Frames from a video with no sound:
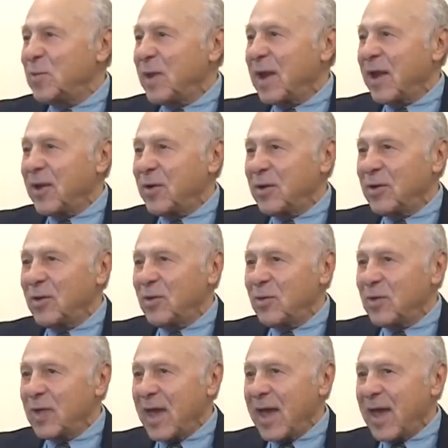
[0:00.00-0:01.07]
but I couldn't
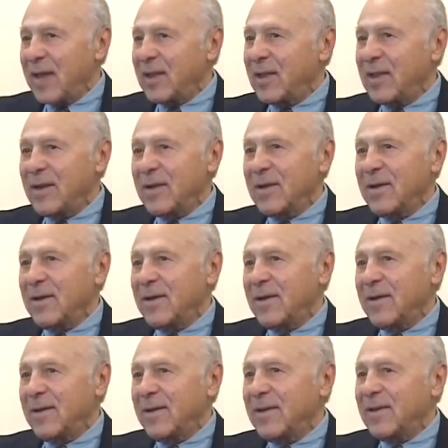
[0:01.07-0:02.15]
do that
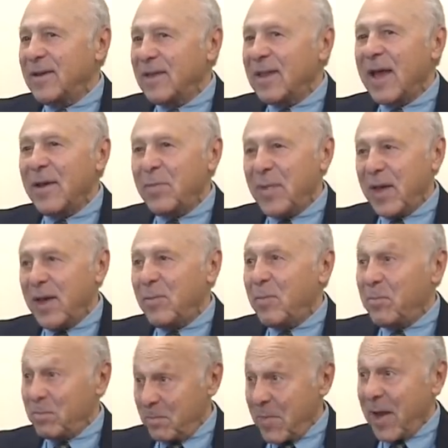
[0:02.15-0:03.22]
until I paid
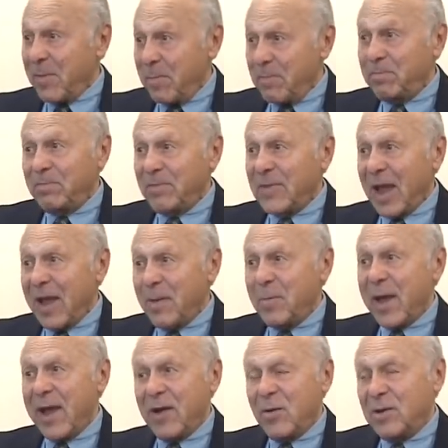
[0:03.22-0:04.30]
my time
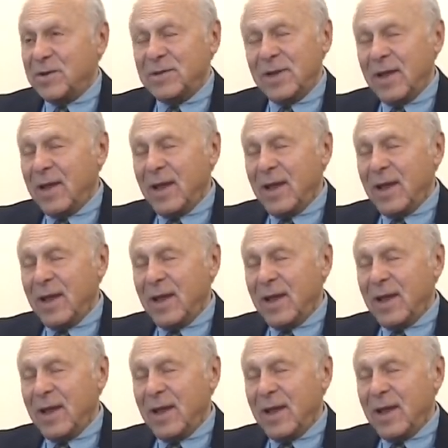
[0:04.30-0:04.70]
back, because